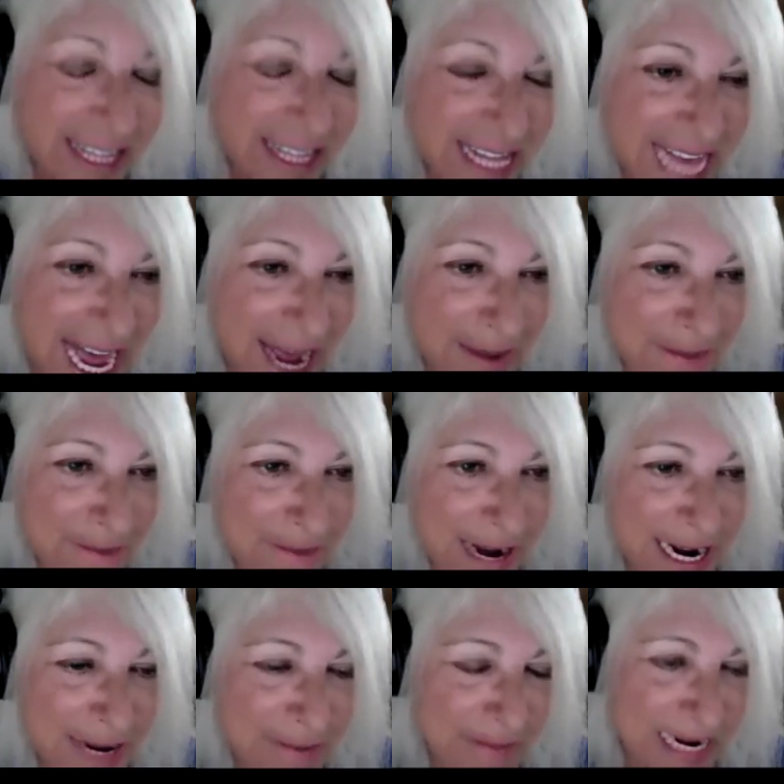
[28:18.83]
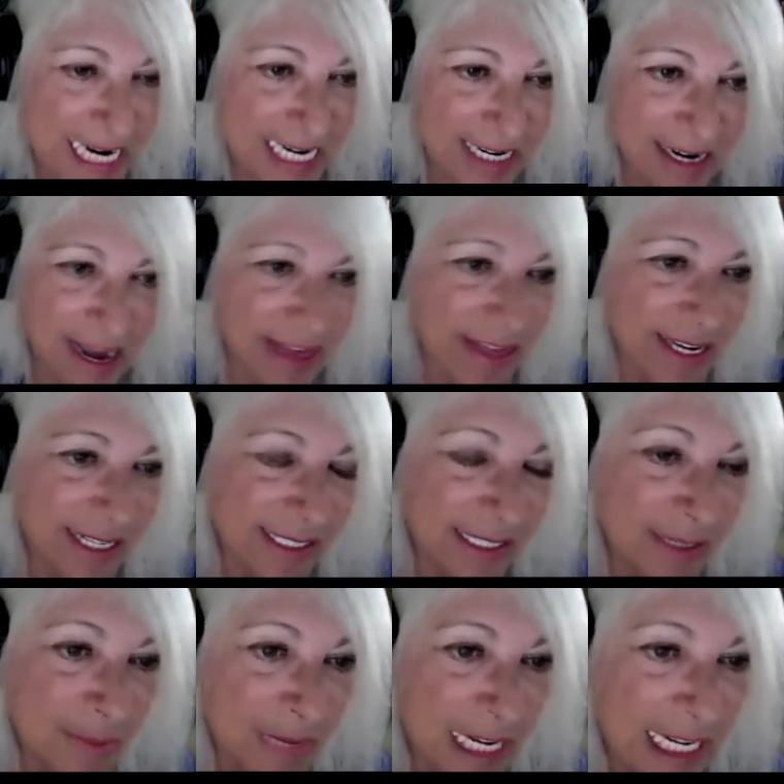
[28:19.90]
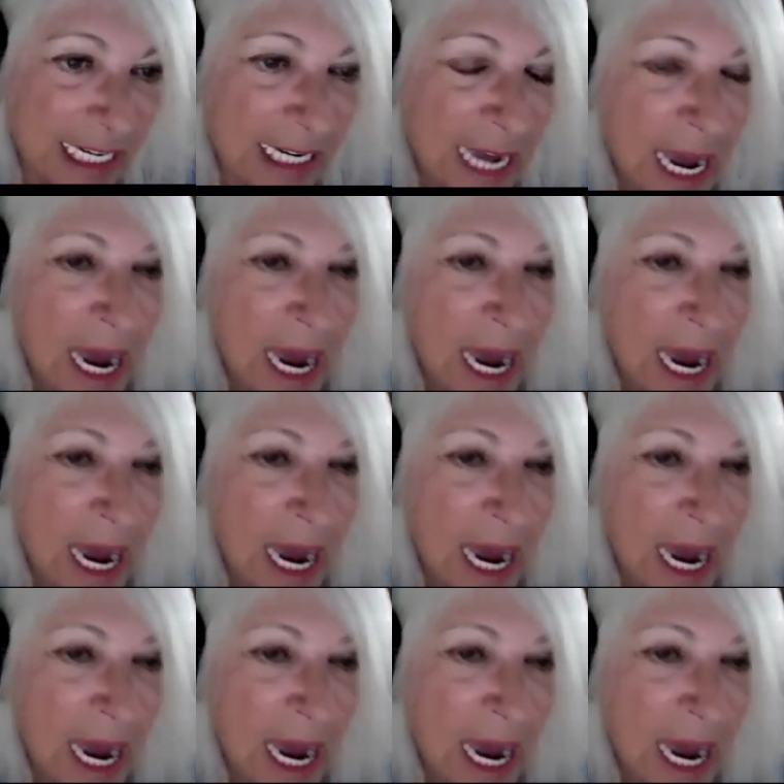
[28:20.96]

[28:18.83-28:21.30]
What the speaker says: that might mean nothing to me.